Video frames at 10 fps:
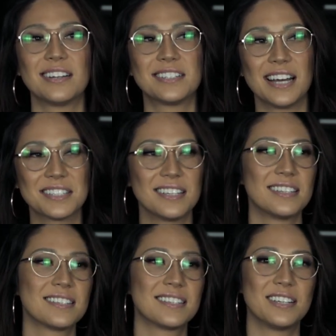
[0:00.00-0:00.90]

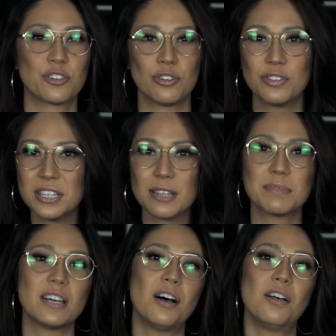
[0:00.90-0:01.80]
contestants introducing
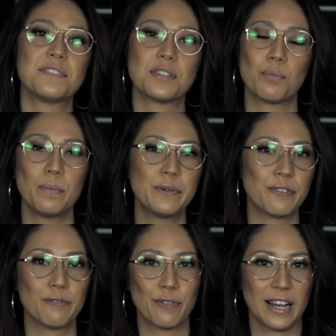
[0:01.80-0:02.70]
themselves, and the woman
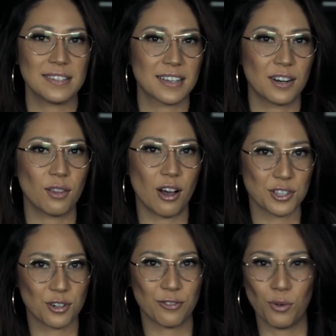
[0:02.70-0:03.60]
from France kind of
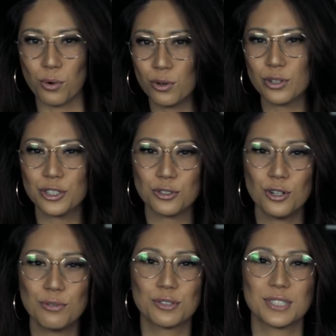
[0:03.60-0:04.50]
lost her vocal
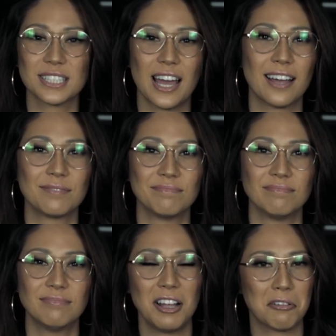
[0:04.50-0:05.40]
control, which was like,
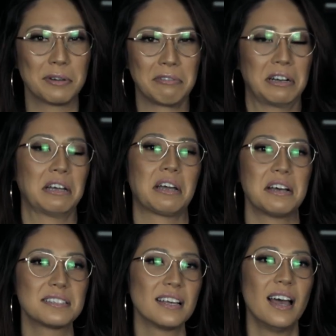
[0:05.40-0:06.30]
a little bit funny, I
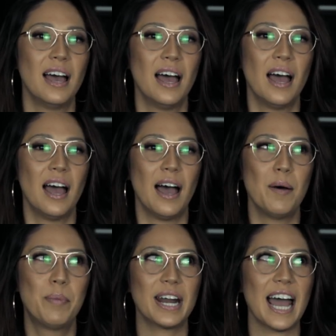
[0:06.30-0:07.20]
guess.
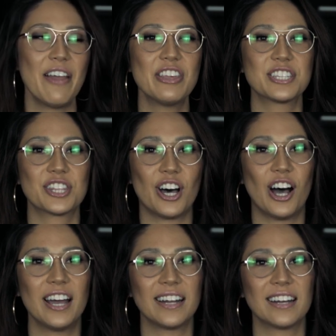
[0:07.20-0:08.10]
But I had this
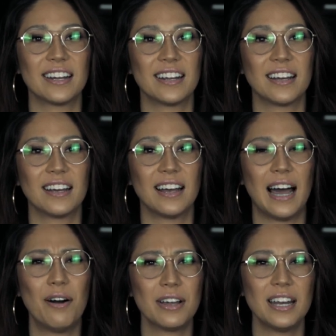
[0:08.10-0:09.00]
thought,
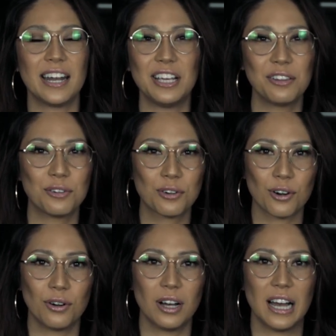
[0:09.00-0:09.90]
how can any little
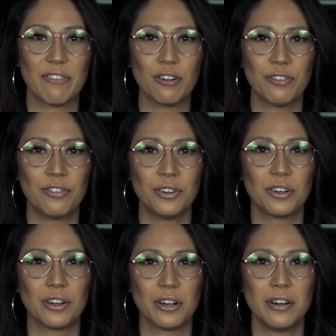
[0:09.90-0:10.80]
girl ever
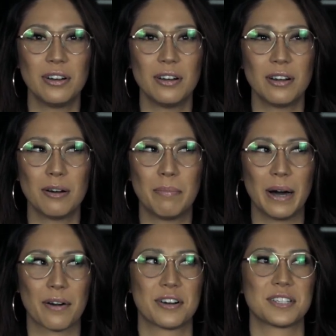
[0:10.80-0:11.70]
feel good
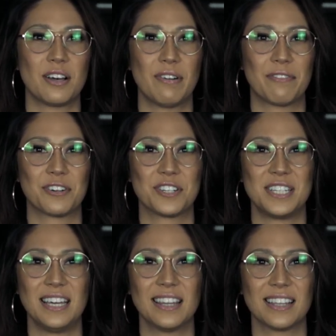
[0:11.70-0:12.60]
about herself after
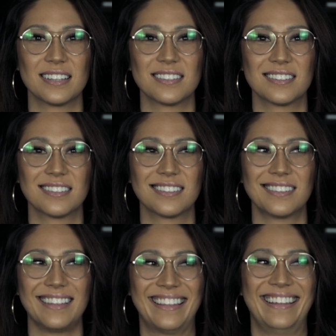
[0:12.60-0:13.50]
seeing
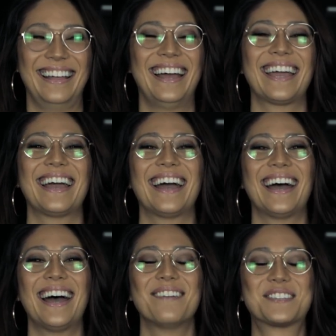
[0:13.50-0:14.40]
this? Like,
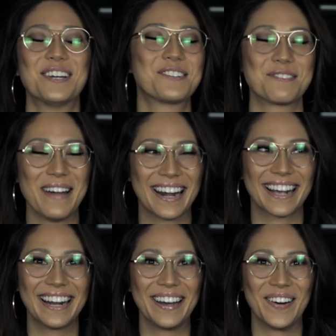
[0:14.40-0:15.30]
I'm so
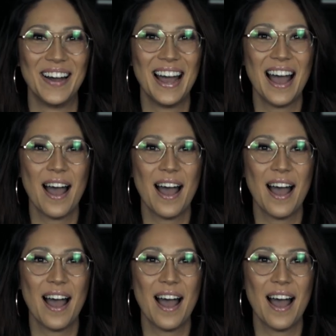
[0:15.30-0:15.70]
dramatic, I know.